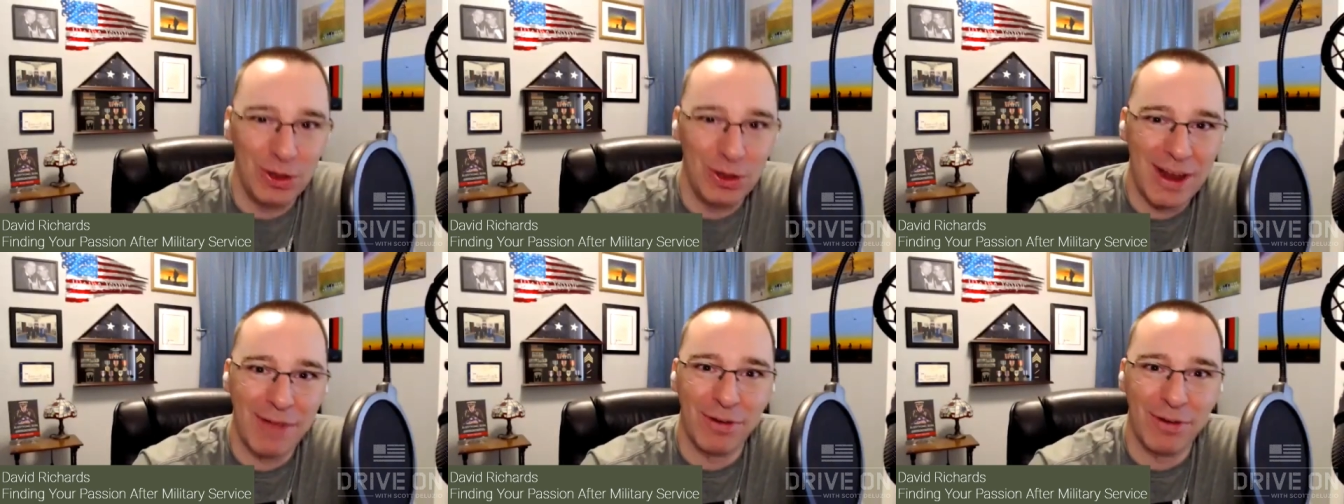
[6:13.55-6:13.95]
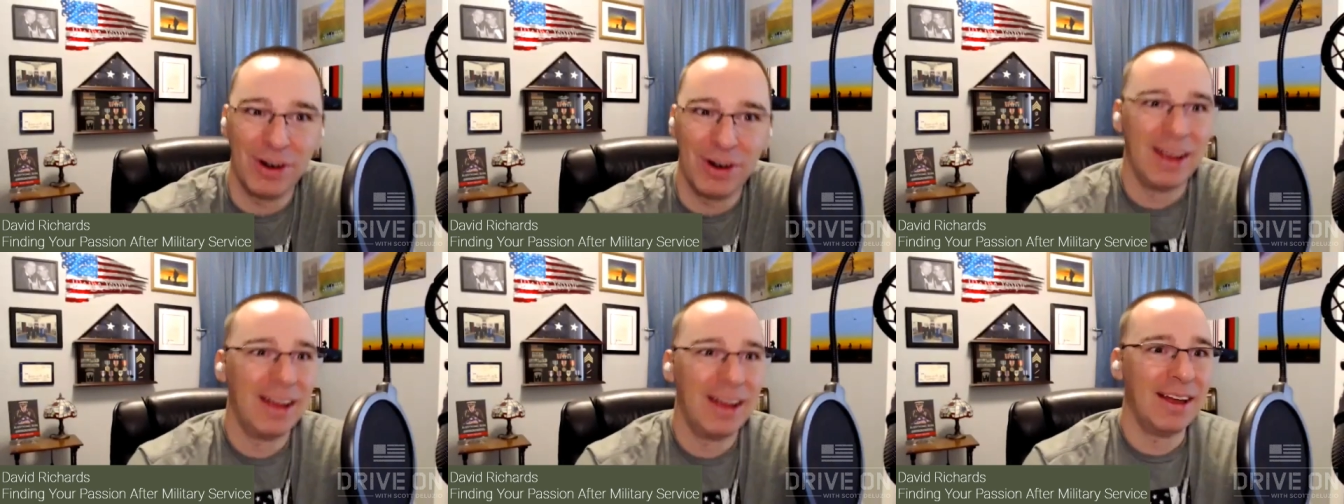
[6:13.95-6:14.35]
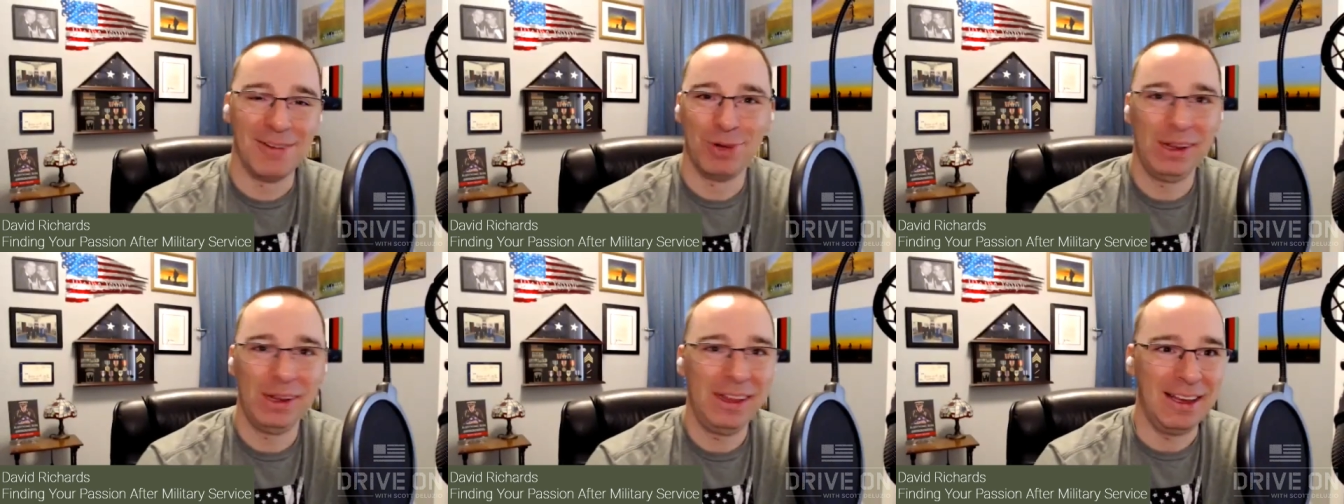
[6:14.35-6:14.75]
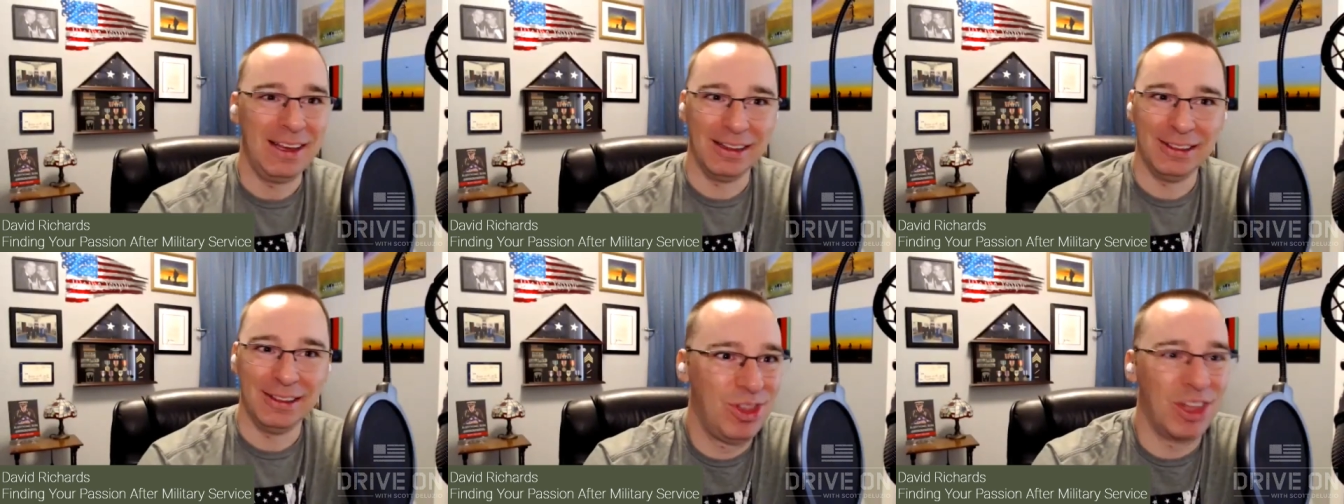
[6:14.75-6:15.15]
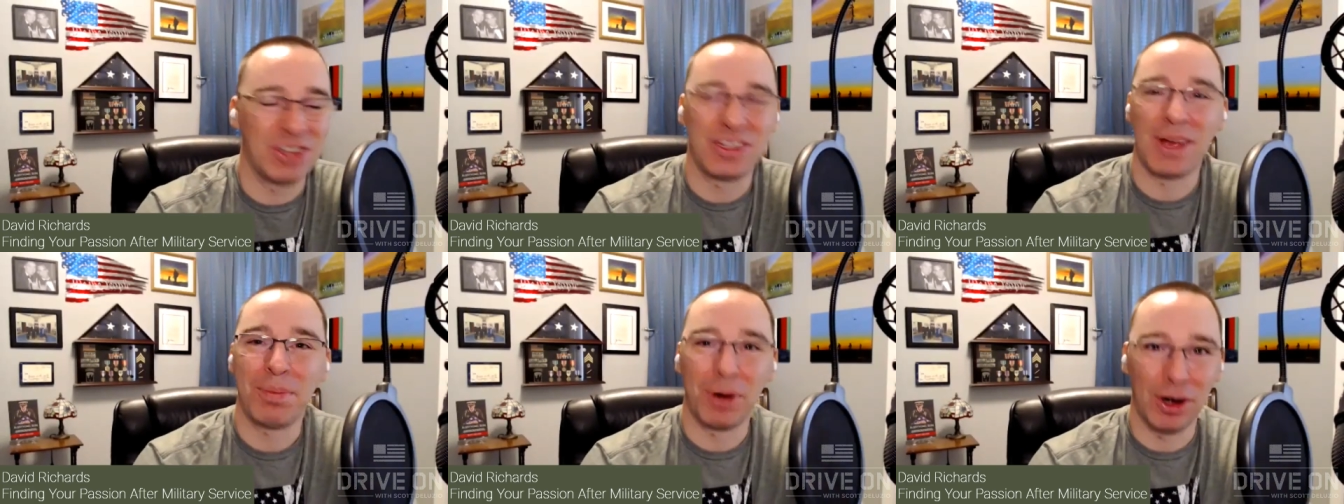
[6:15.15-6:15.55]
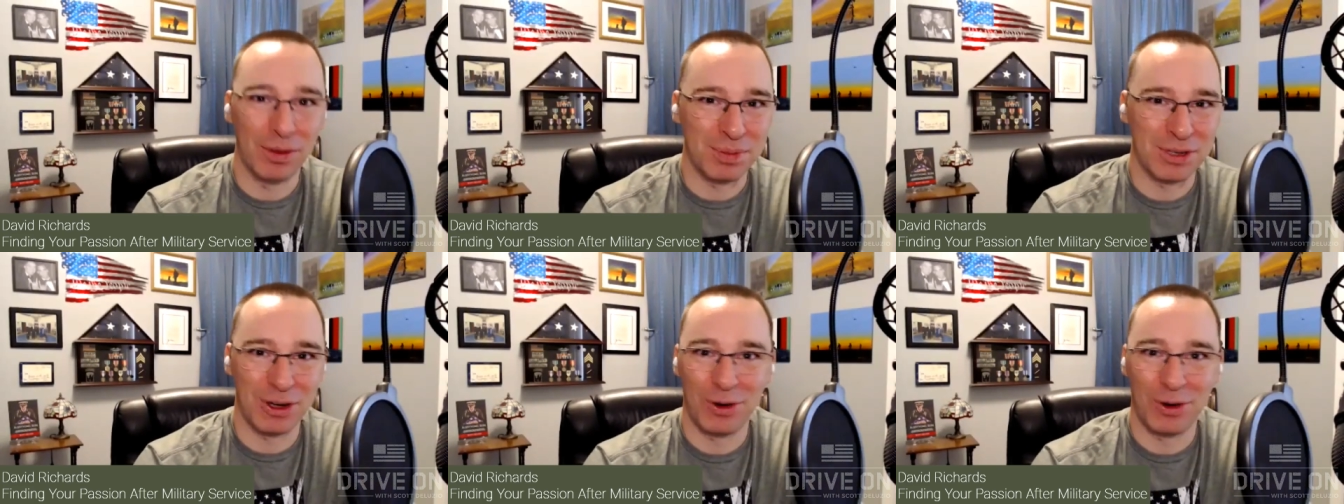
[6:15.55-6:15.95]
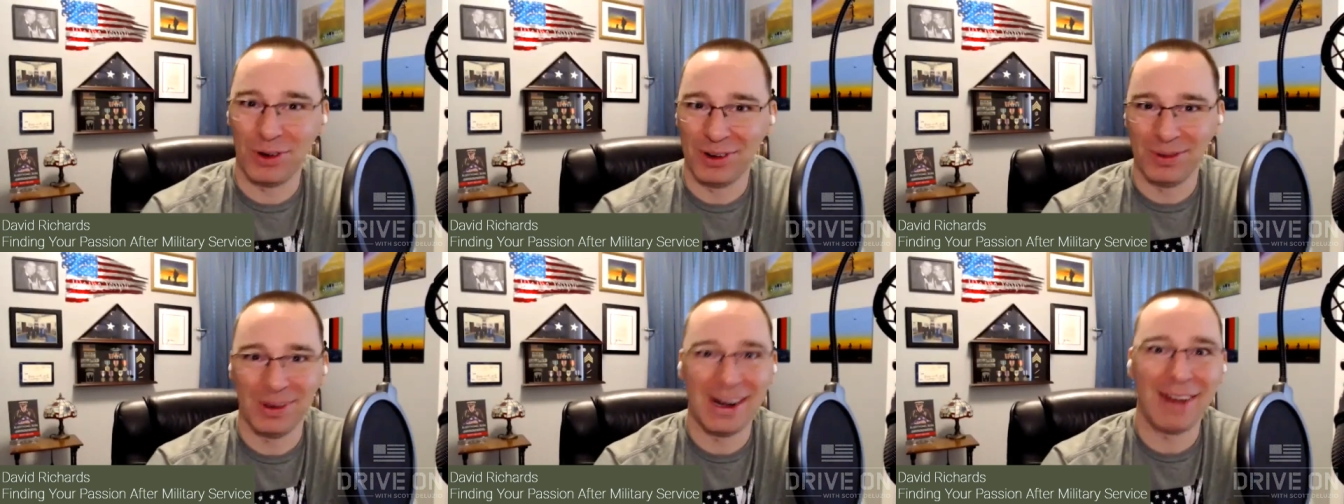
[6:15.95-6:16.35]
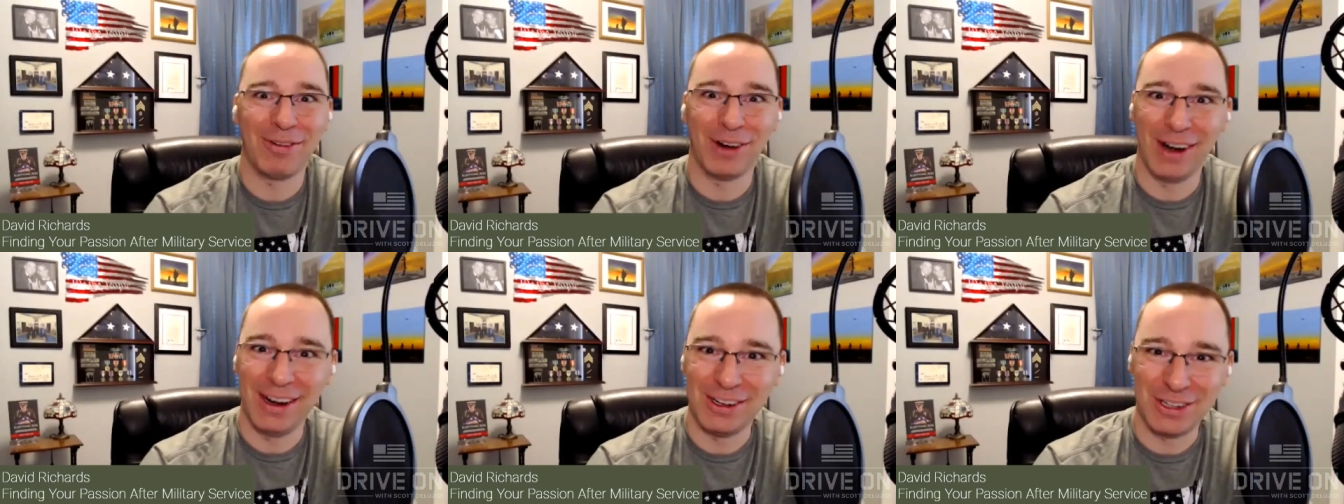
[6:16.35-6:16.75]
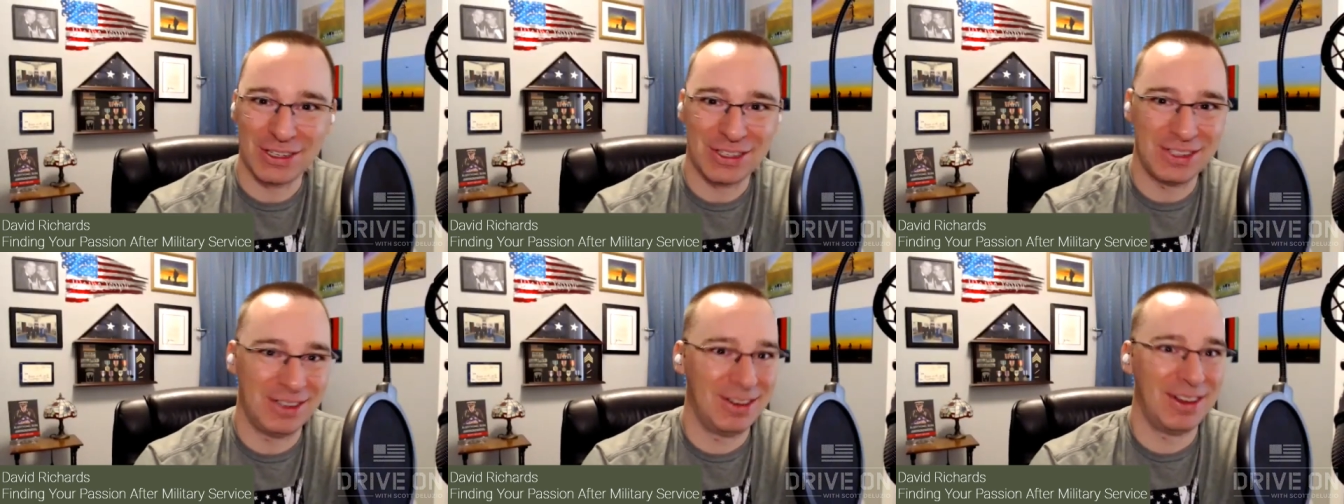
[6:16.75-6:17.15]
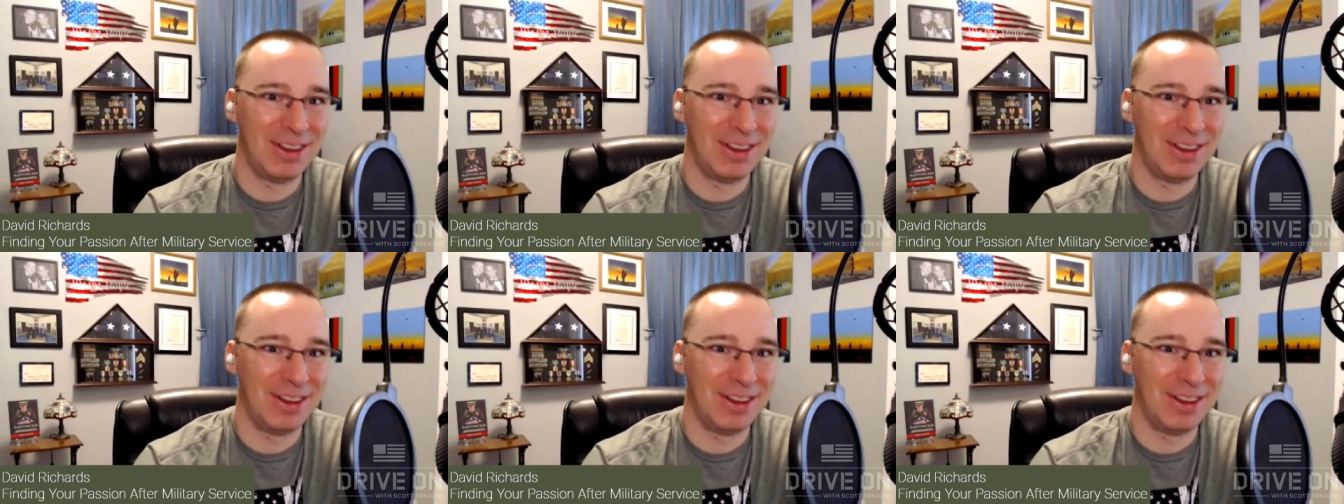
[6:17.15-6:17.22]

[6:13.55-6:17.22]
You never really the suburbs or whatever and just yeah.